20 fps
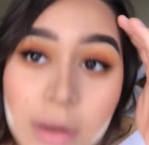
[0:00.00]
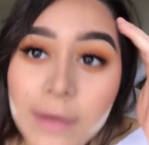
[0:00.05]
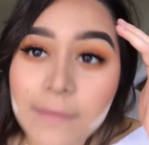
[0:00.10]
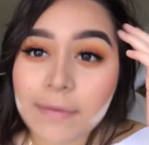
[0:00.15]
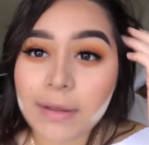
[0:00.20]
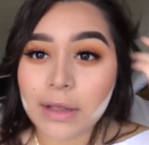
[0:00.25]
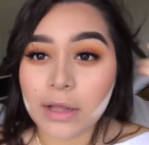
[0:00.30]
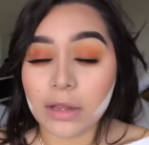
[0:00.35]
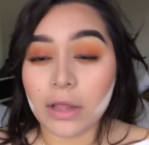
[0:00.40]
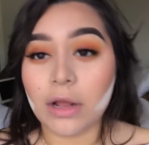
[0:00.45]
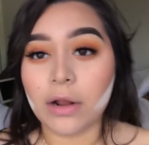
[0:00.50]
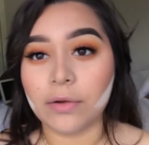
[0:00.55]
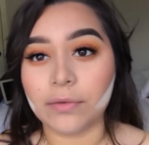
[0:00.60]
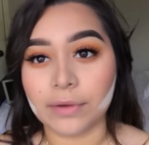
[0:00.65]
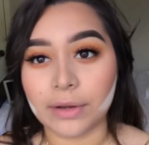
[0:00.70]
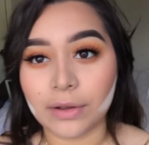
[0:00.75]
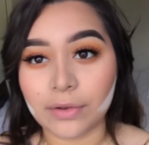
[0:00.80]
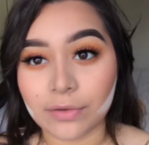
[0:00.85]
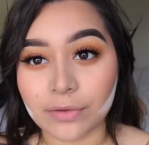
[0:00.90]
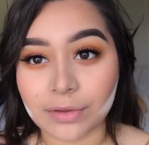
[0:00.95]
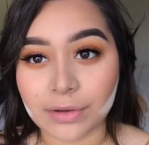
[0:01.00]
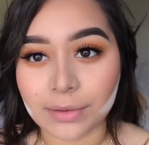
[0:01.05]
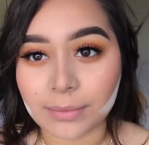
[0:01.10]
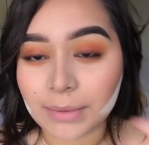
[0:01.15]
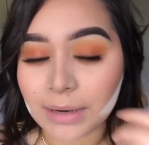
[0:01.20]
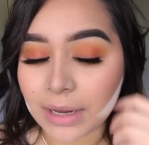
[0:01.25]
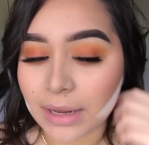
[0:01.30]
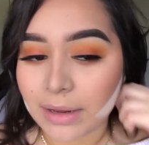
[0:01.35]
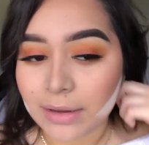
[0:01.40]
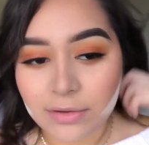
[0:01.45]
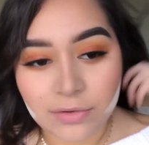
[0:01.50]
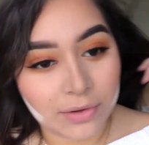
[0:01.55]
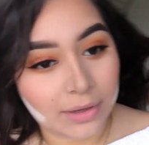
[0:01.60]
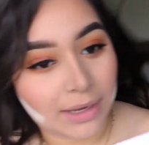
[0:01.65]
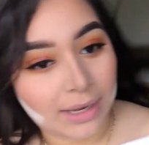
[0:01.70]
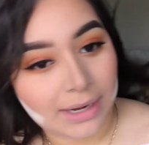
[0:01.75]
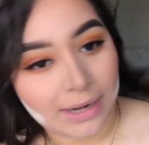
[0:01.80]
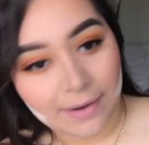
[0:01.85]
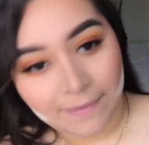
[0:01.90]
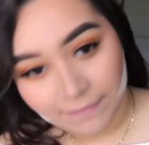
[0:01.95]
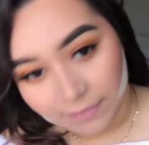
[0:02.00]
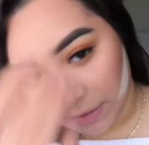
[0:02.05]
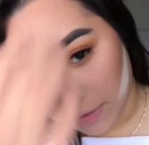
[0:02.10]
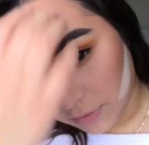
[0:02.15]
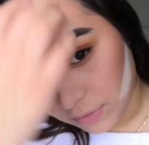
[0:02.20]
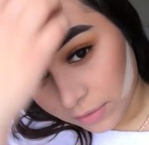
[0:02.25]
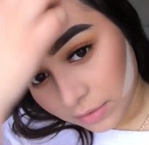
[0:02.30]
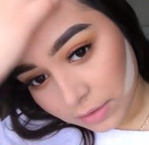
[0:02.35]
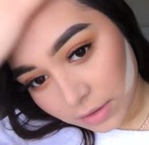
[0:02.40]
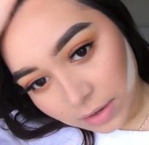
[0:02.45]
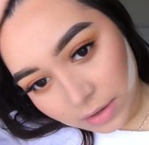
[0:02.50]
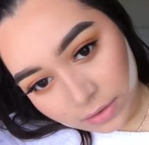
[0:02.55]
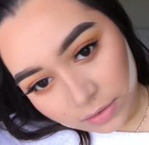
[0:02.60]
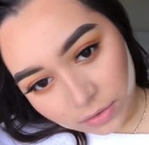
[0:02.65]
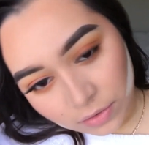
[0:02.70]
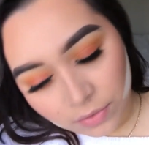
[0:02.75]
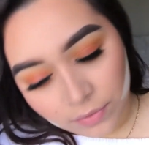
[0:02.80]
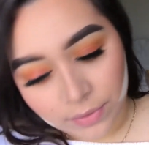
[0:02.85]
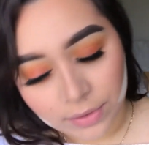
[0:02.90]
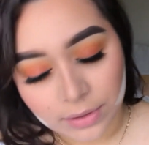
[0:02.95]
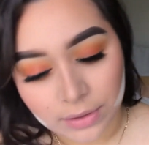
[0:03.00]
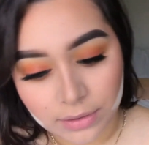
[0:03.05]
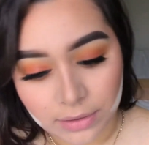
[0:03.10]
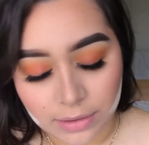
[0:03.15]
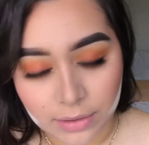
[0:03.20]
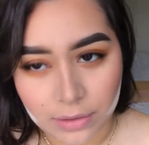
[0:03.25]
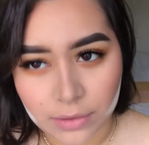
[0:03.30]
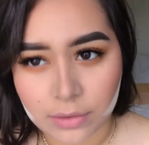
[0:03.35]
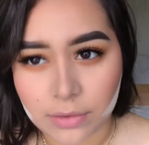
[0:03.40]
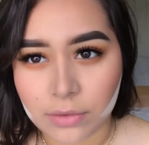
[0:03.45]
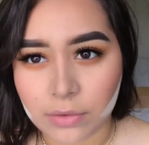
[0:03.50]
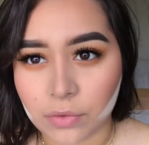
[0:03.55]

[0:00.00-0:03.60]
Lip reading: I have like a lot of wrinkles under my eyes, so I kind of have to go a lot lower than